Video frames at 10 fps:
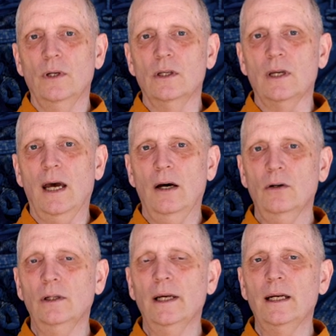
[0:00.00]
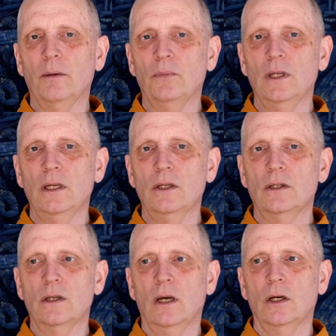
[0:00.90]
is how to light up
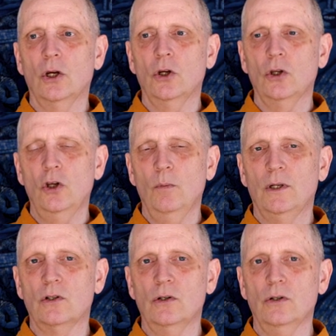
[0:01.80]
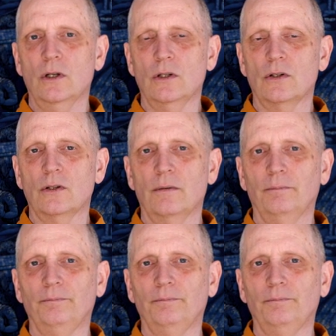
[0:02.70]
these human circuits.